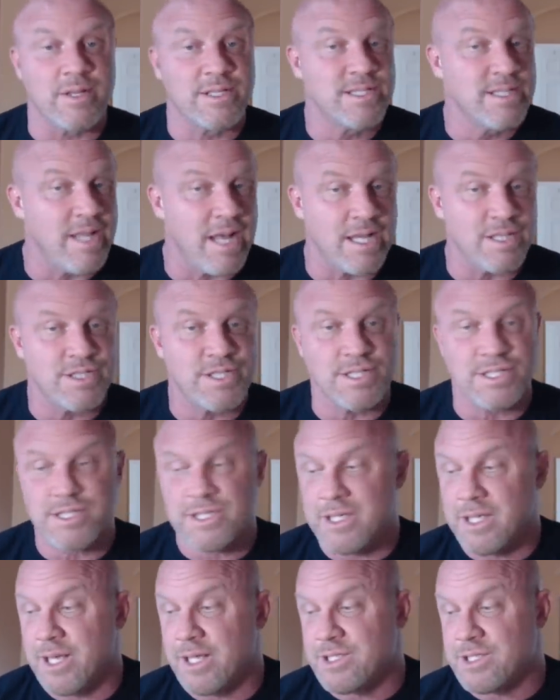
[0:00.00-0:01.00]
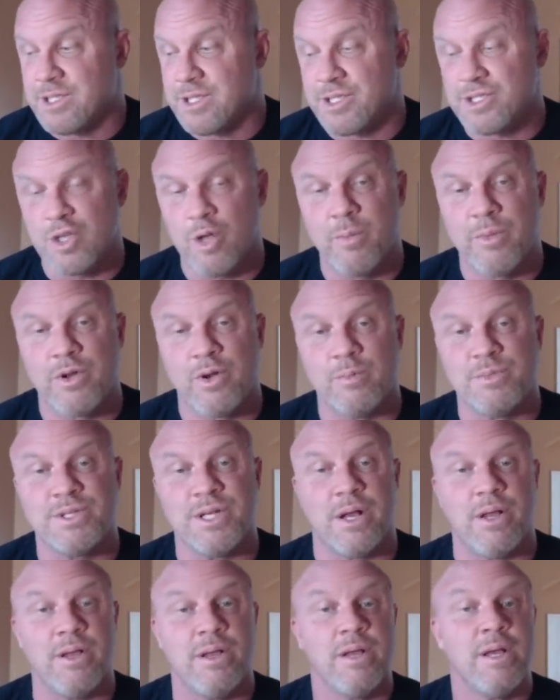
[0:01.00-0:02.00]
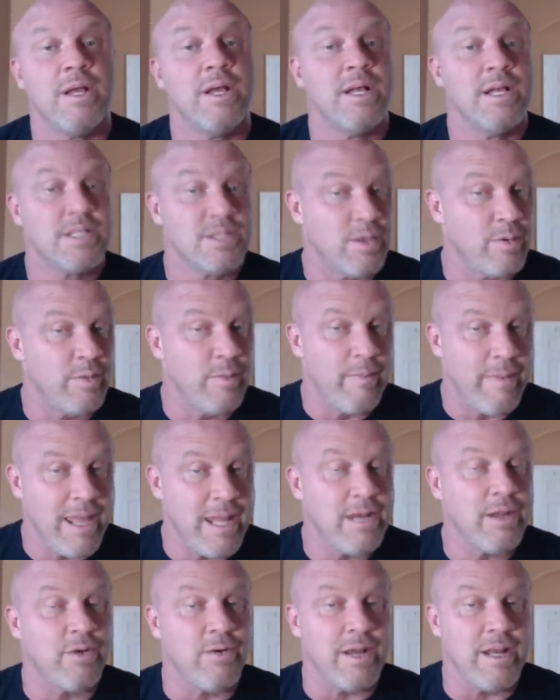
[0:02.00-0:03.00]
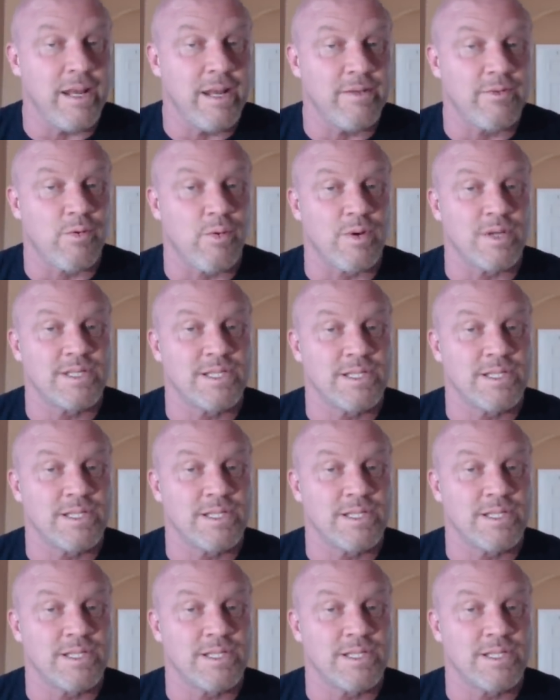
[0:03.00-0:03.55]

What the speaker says: it's the Somaderm gel. So the main ingredient, of course,